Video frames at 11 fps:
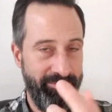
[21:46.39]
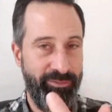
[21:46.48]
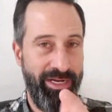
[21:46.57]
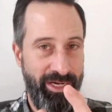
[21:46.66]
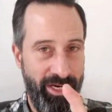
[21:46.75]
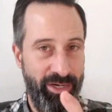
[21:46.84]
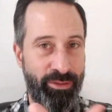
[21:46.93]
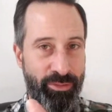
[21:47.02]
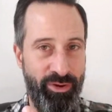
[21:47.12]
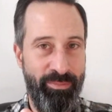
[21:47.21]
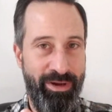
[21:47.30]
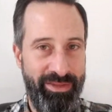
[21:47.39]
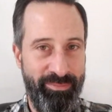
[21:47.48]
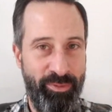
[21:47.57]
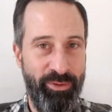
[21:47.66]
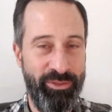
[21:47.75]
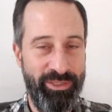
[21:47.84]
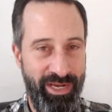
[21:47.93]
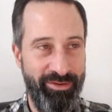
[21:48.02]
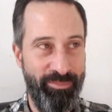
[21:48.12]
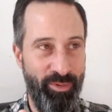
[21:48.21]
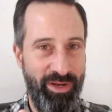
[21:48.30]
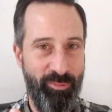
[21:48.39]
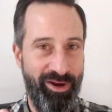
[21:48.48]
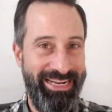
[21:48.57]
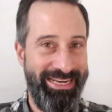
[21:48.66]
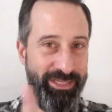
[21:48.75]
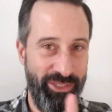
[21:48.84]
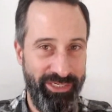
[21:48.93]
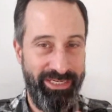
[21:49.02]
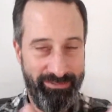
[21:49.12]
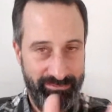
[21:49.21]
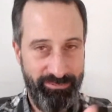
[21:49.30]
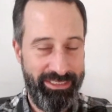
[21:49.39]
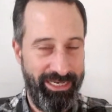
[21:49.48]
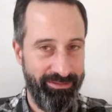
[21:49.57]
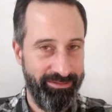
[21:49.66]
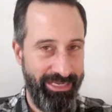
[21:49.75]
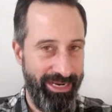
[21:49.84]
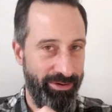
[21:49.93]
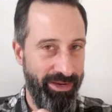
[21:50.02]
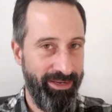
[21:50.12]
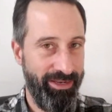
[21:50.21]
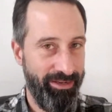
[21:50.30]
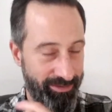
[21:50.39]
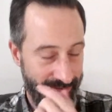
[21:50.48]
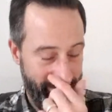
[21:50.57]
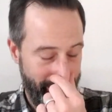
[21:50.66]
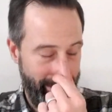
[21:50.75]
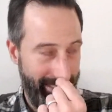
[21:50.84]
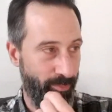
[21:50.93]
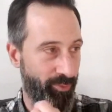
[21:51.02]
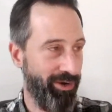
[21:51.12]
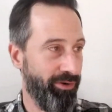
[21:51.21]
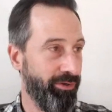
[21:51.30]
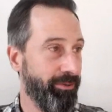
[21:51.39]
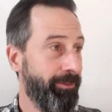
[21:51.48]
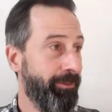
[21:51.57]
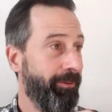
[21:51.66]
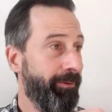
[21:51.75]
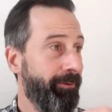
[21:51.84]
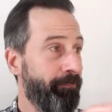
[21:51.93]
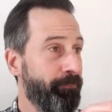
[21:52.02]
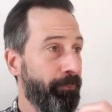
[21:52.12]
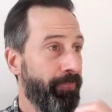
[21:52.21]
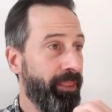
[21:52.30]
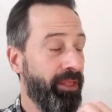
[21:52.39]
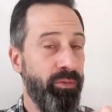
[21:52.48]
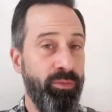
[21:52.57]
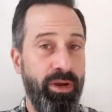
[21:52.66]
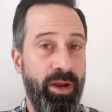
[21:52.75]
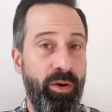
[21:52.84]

you've triggered another thought about the importance of employer branding internally, which I'll now elaborate on. Yeah, nice.